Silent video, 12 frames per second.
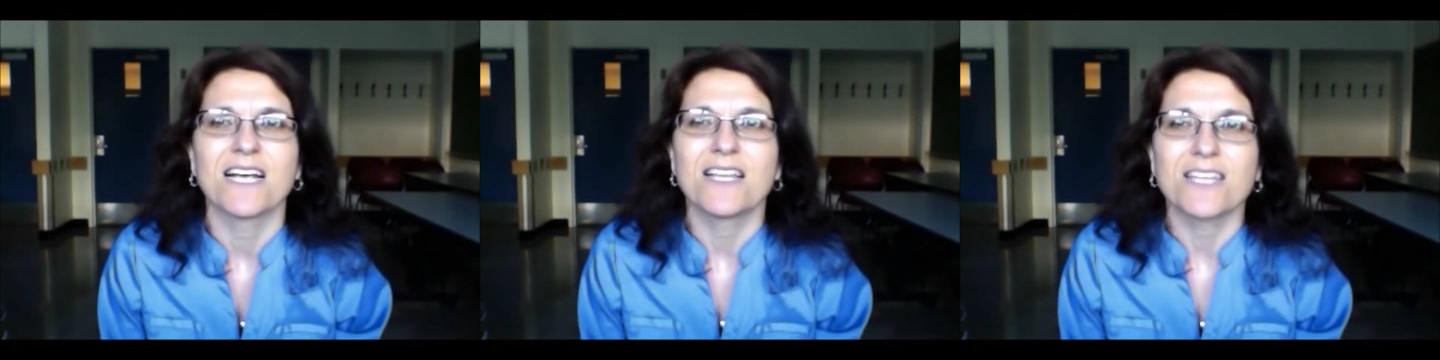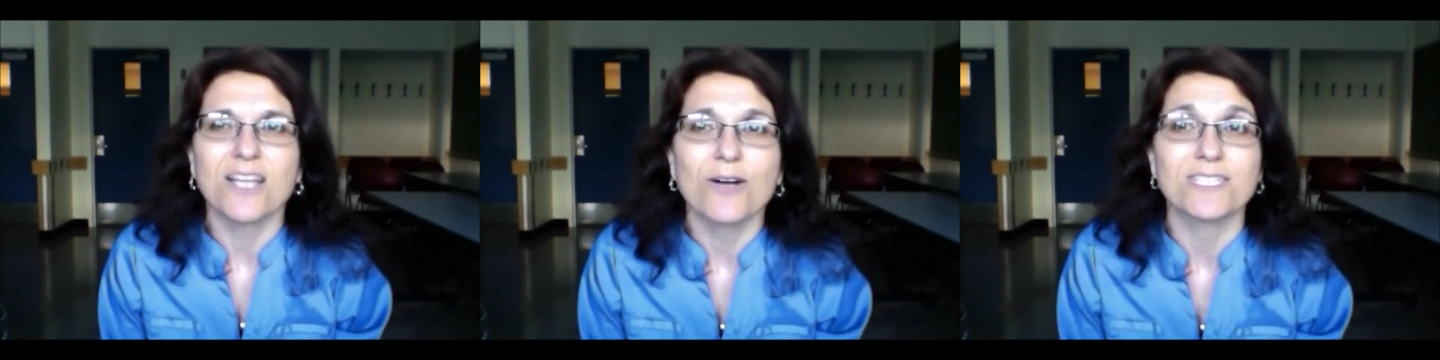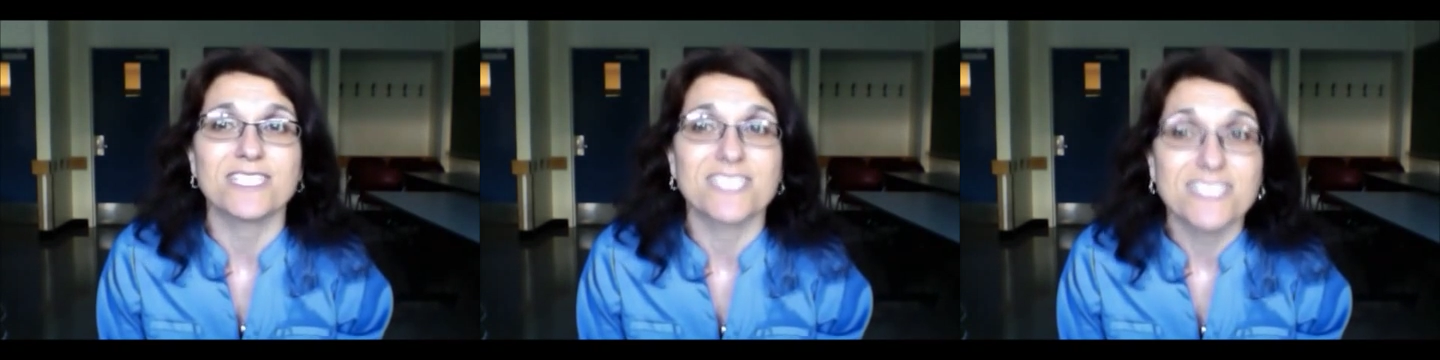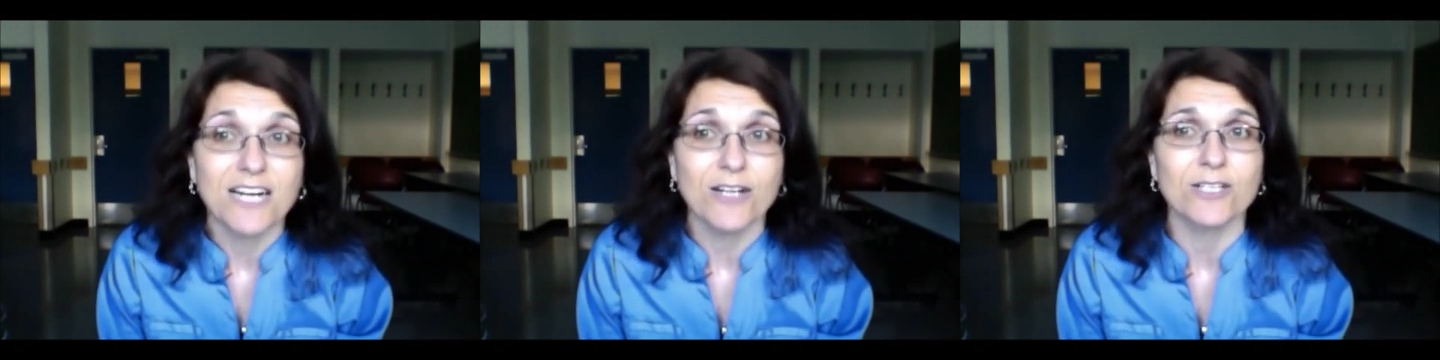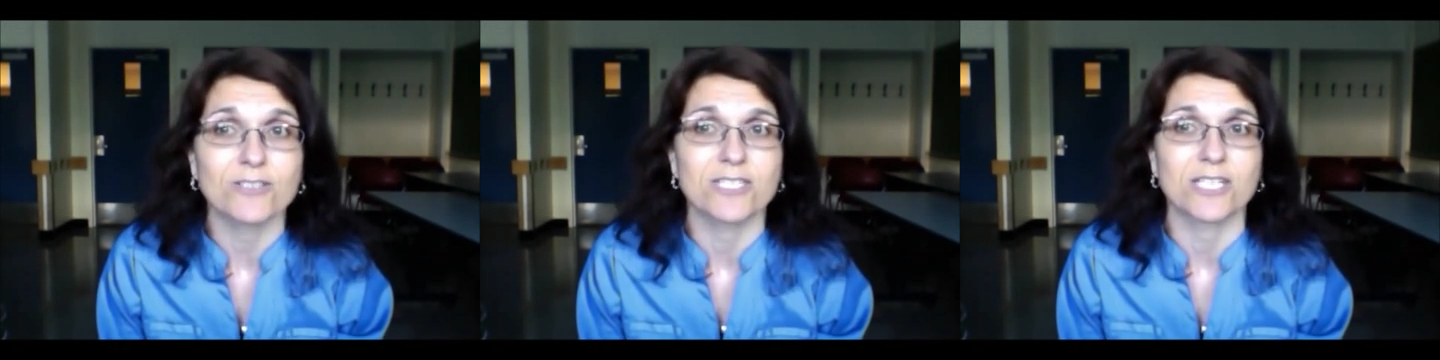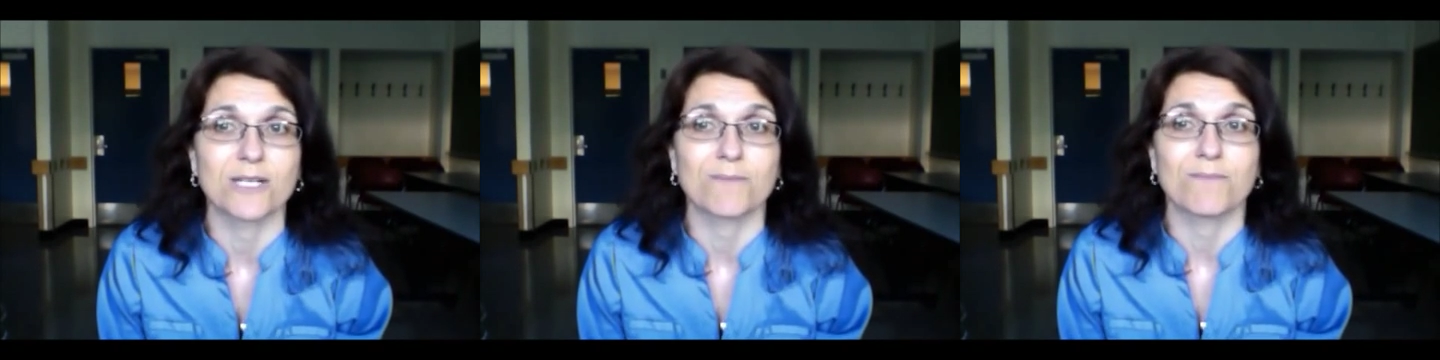The only
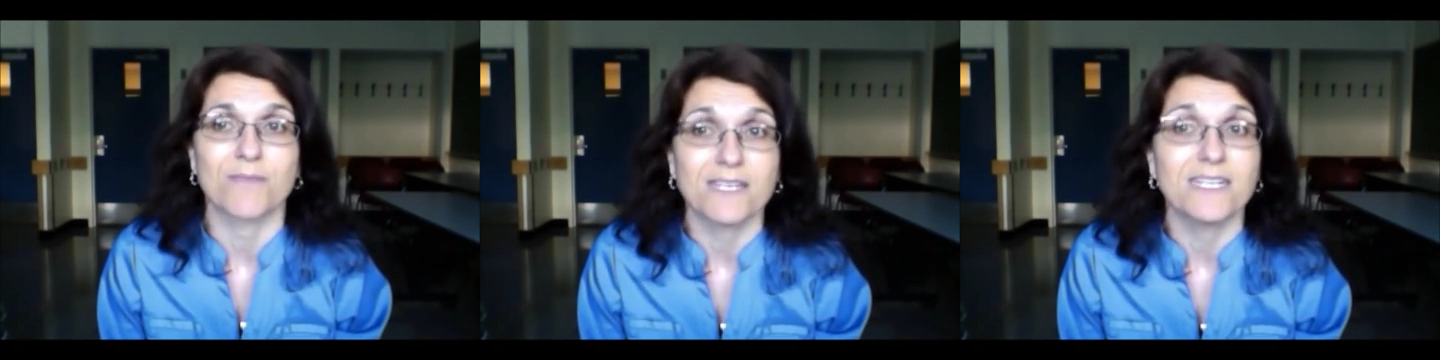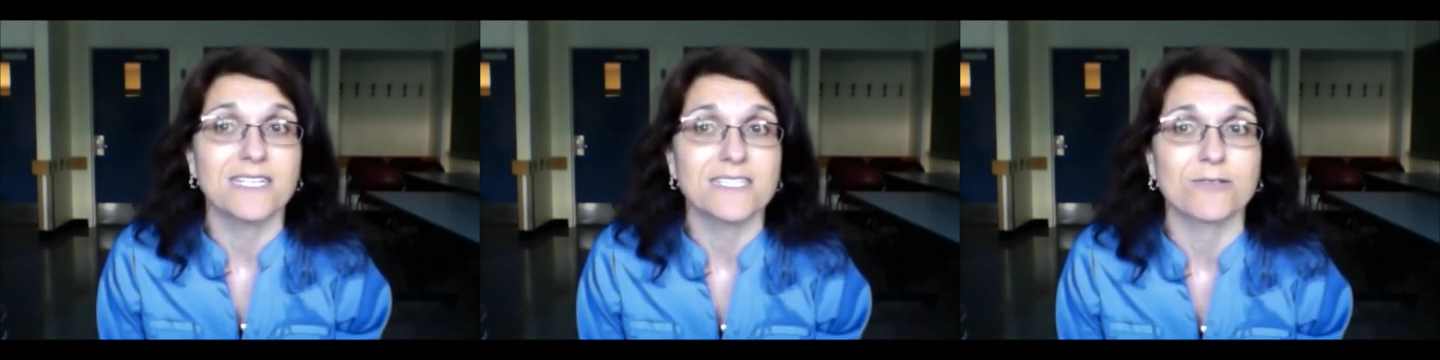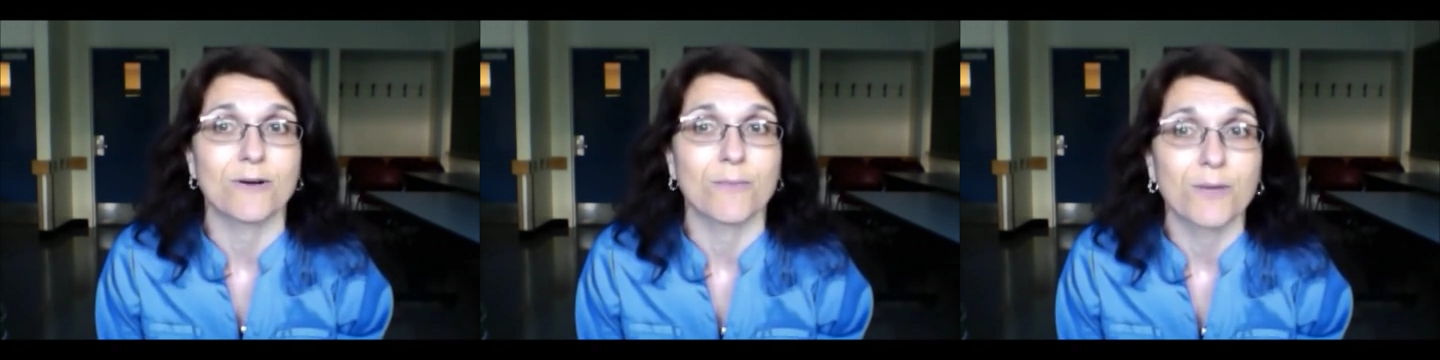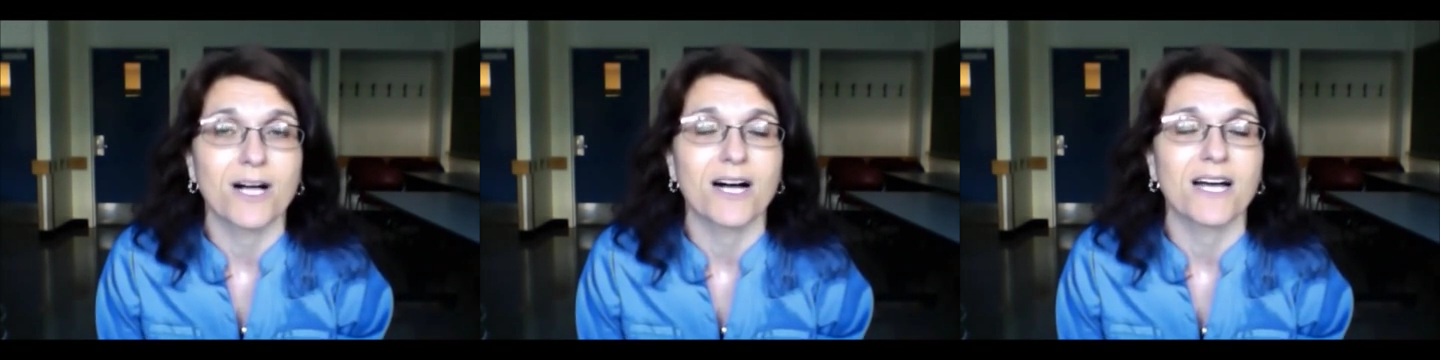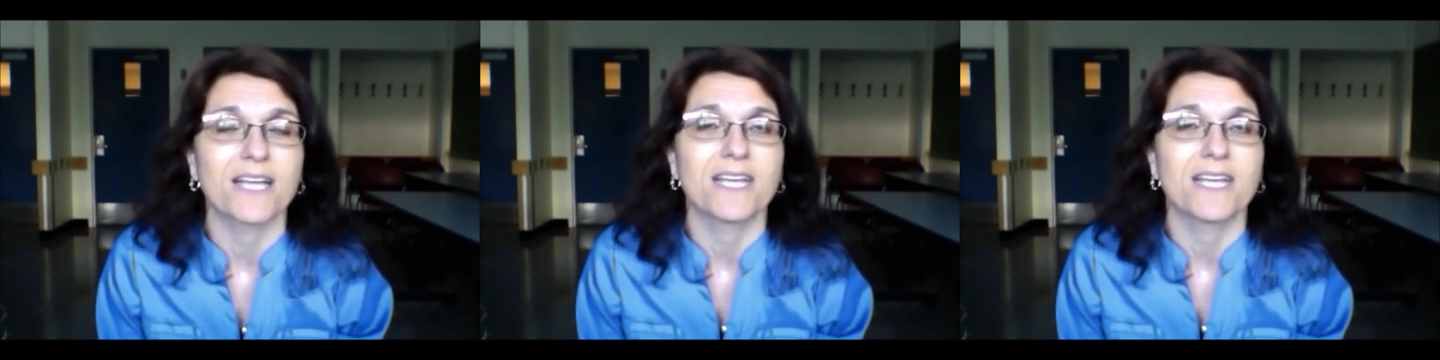stereotype that needs to apply